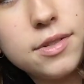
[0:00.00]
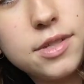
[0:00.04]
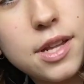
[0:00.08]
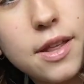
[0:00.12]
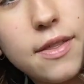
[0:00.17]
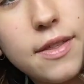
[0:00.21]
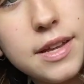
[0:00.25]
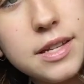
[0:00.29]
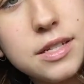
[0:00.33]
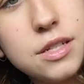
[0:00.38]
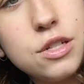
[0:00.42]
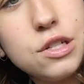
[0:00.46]
So
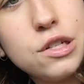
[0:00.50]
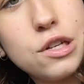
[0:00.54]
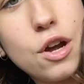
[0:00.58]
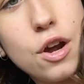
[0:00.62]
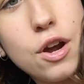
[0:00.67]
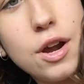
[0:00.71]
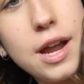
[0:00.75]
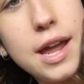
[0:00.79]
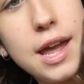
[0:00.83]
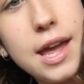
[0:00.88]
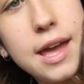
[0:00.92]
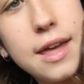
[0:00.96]
there's no
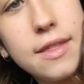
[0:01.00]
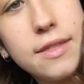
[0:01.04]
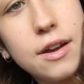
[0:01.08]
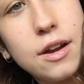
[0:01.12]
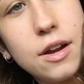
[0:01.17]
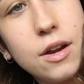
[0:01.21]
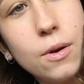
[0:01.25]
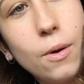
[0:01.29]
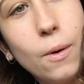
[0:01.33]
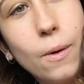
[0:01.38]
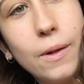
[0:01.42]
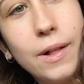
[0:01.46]
hair
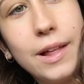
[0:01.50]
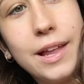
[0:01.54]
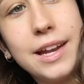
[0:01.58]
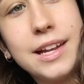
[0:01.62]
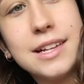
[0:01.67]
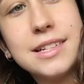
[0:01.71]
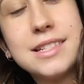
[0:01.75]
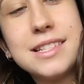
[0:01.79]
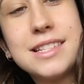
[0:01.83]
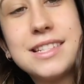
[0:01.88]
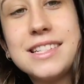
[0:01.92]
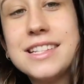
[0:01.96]
there at all and
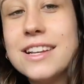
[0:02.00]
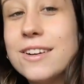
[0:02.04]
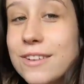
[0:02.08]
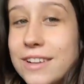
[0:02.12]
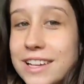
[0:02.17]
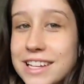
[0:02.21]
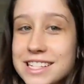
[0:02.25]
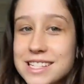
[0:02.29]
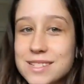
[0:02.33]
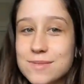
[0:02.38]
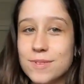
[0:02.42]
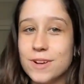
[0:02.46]
it's
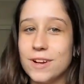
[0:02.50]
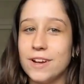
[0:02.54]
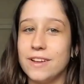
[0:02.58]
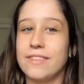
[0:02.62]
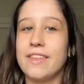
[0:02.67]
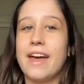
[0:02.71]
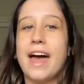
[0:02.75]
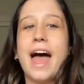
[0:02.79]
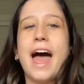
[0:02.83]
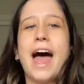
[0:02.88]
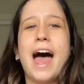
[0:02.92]
silky smooth.